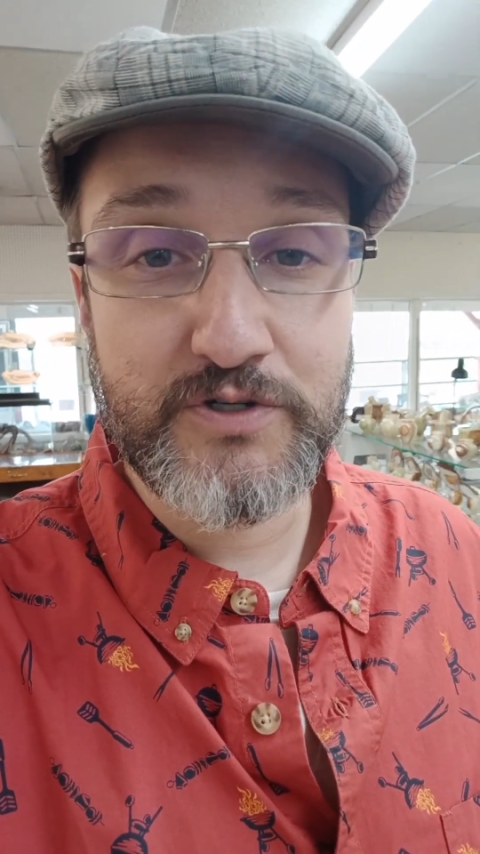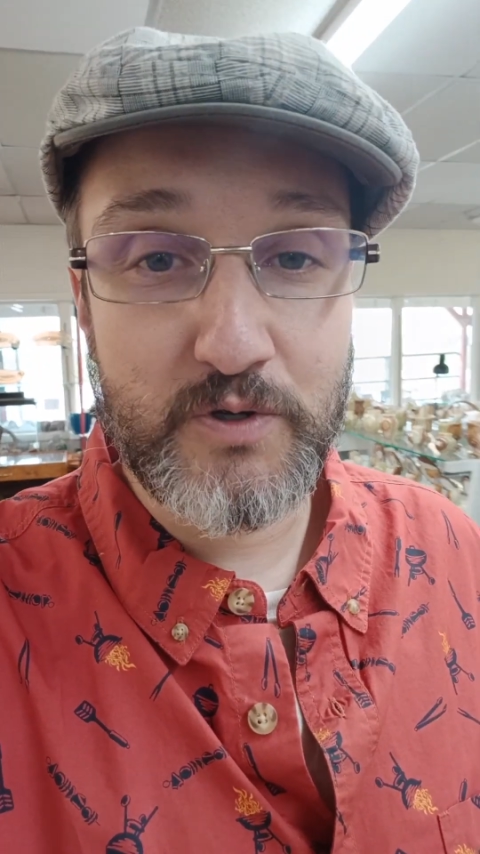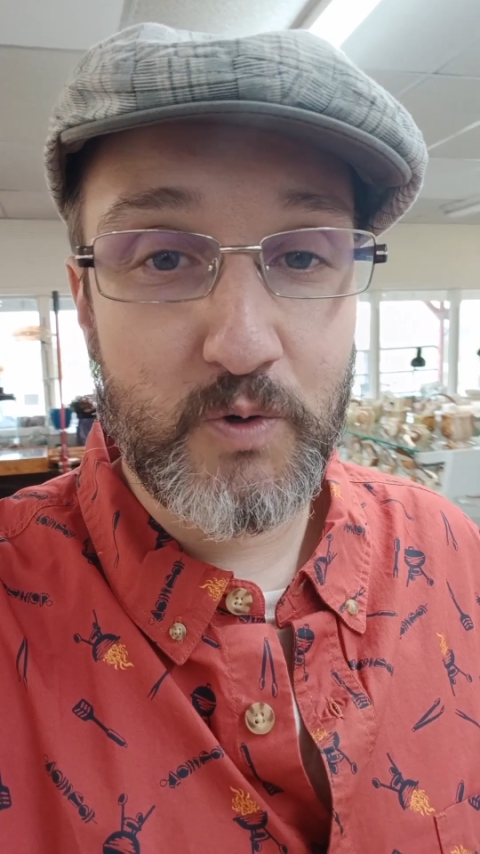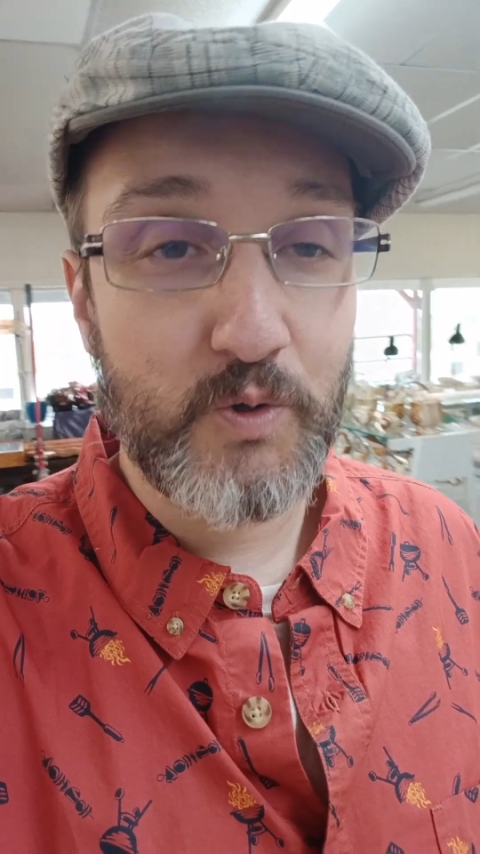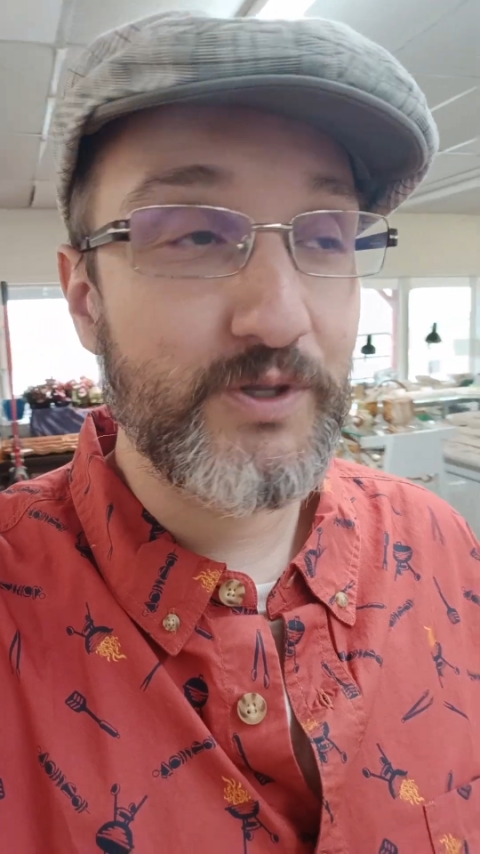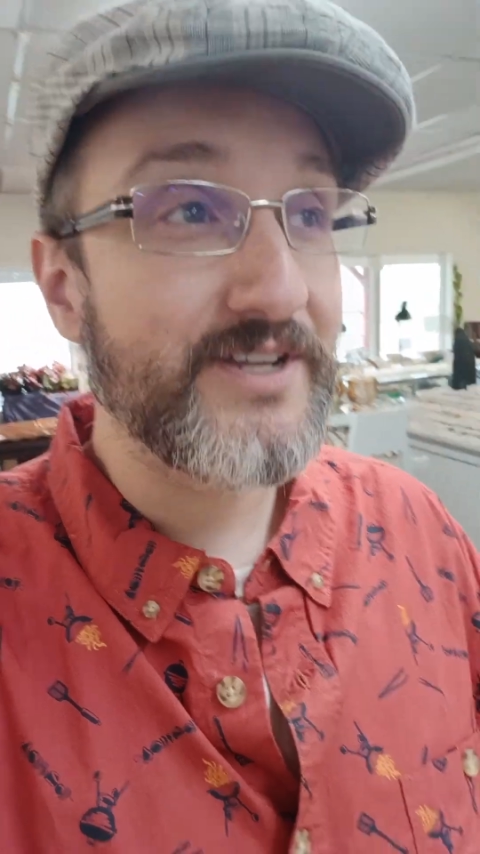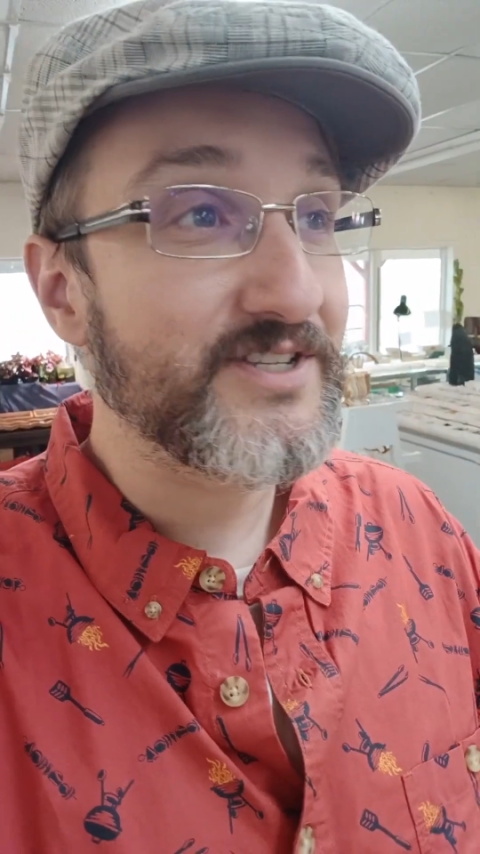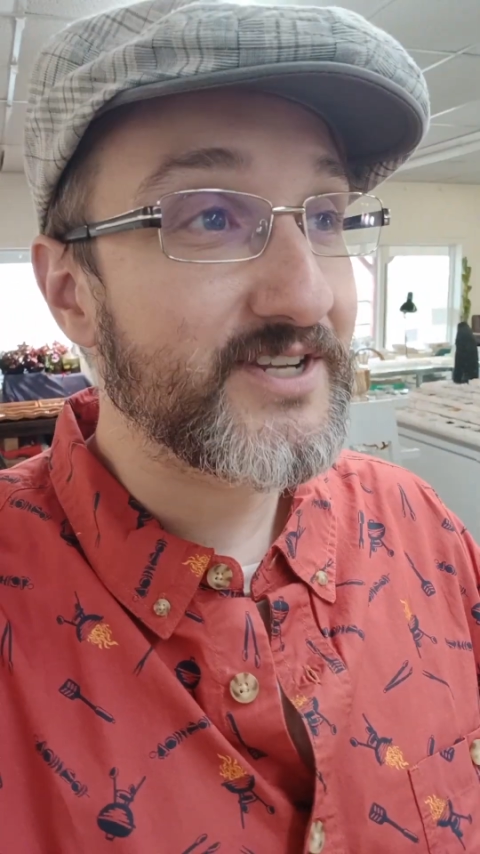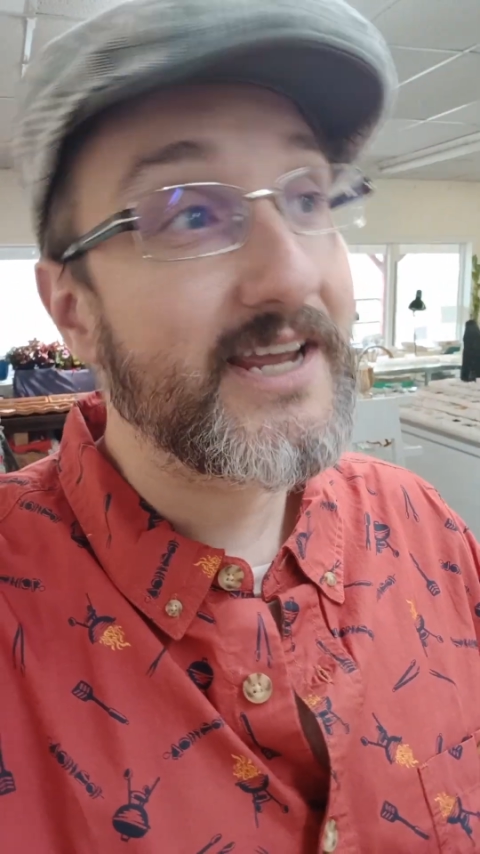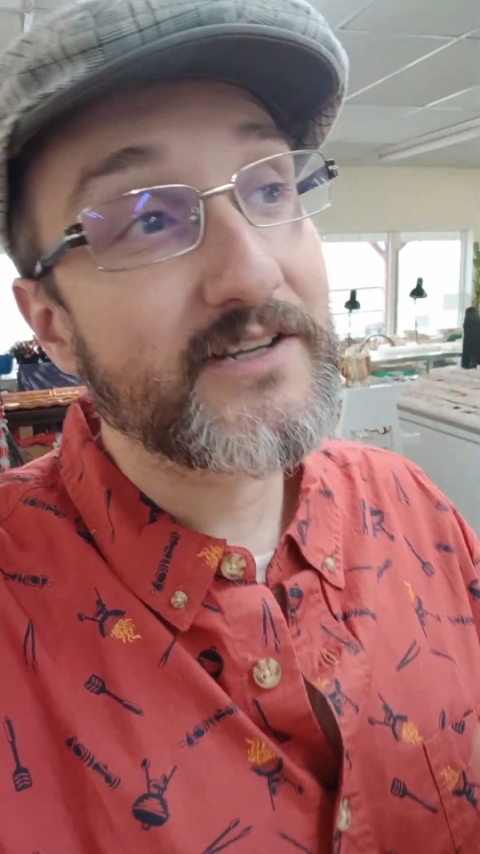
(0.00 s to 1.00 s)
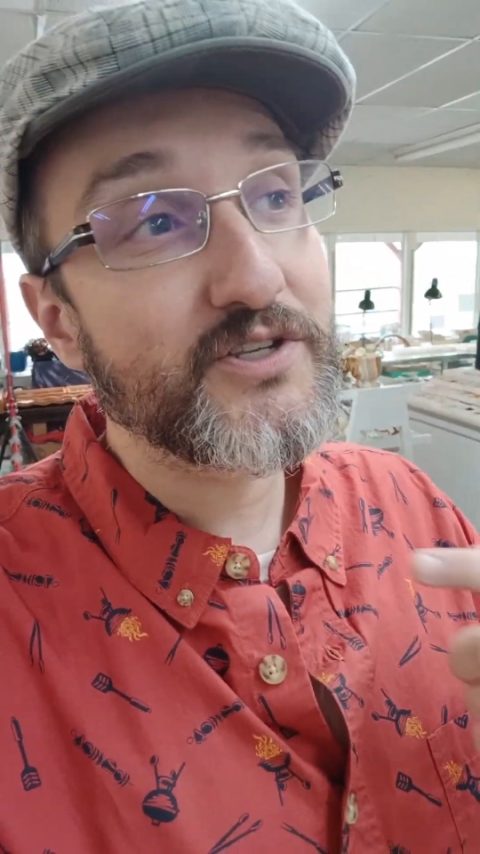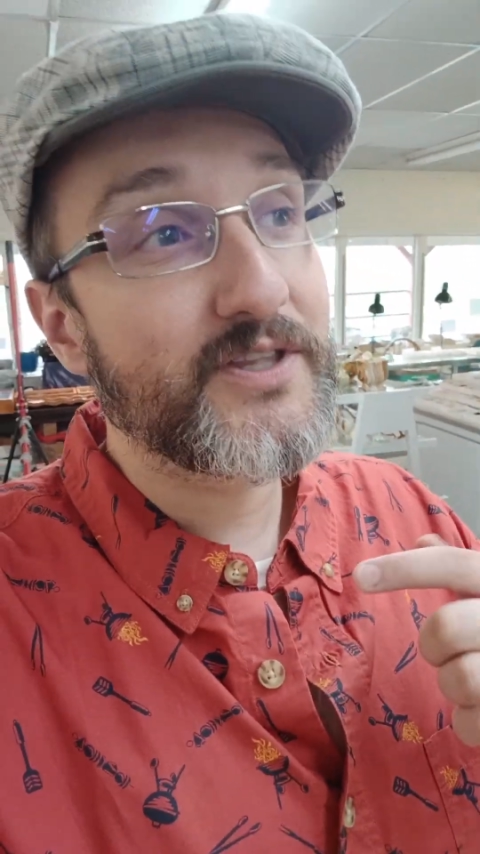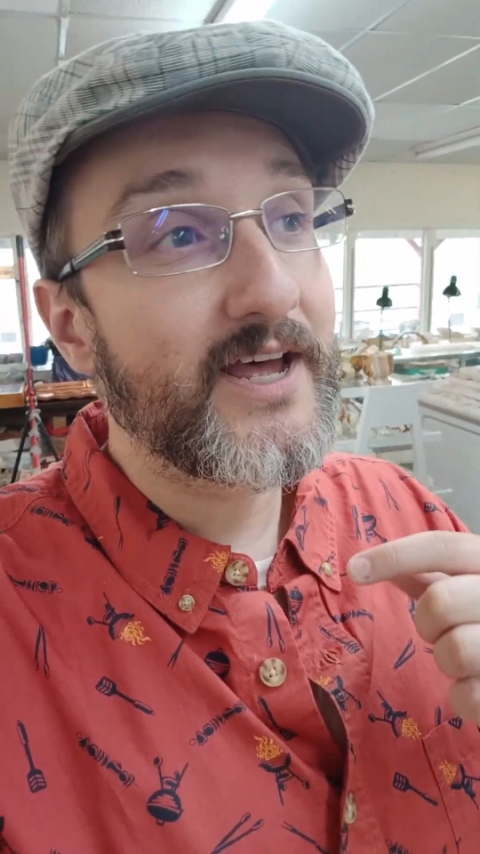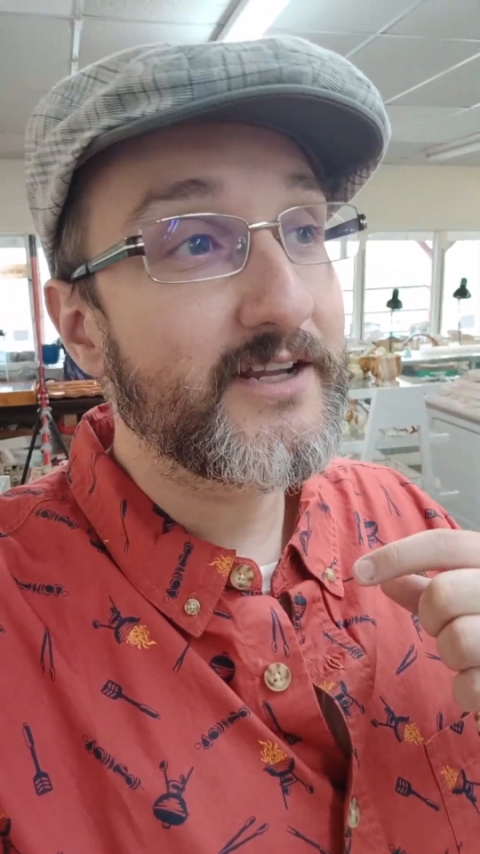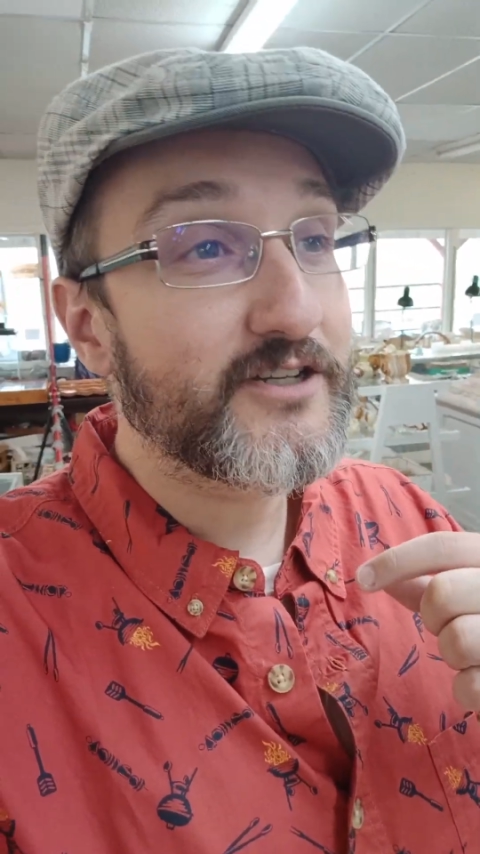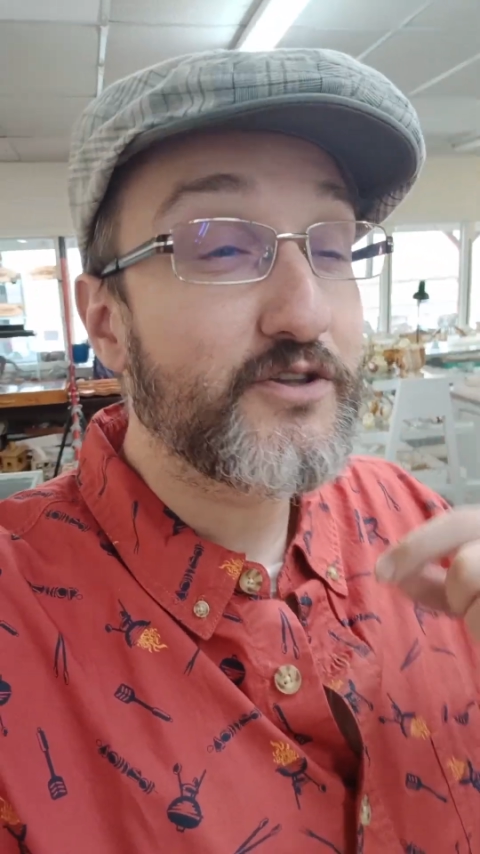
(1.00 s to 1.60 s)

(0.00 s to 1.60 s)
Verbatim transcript: old and states that